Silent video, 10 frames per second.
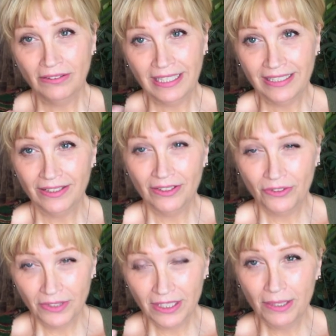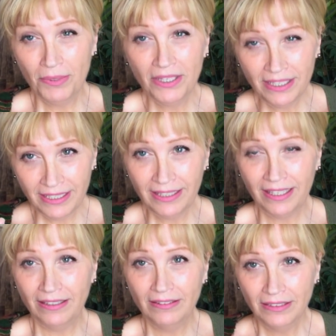Like the community
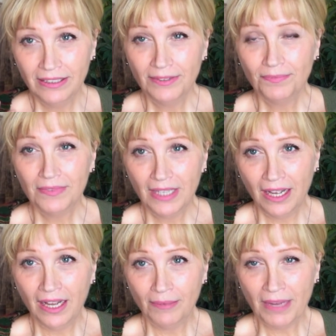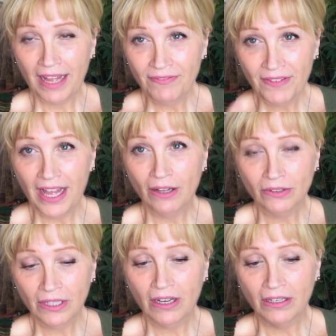that I
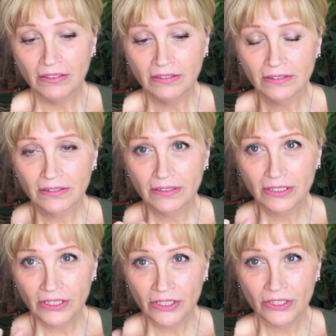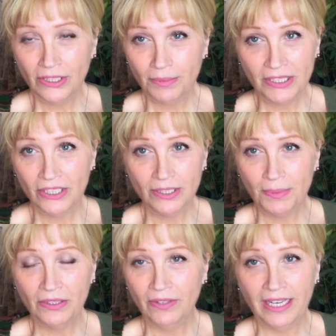found on YouTube has just
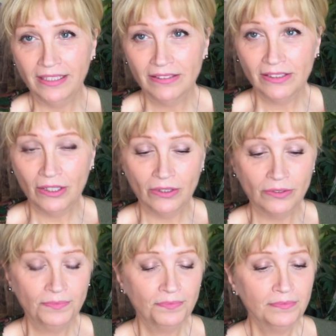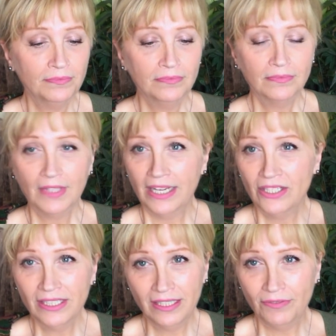been great. So I
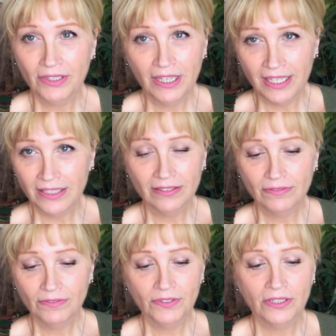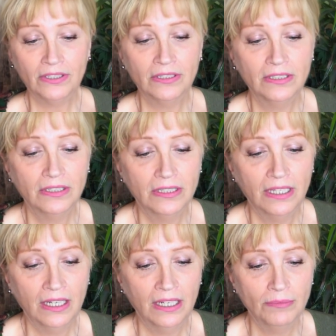just love you guys for
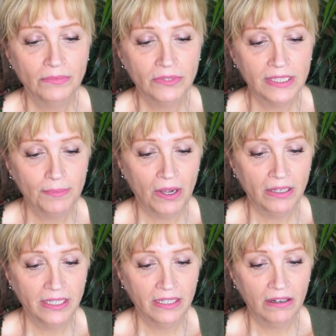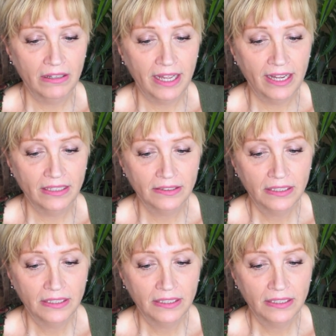responding and all that.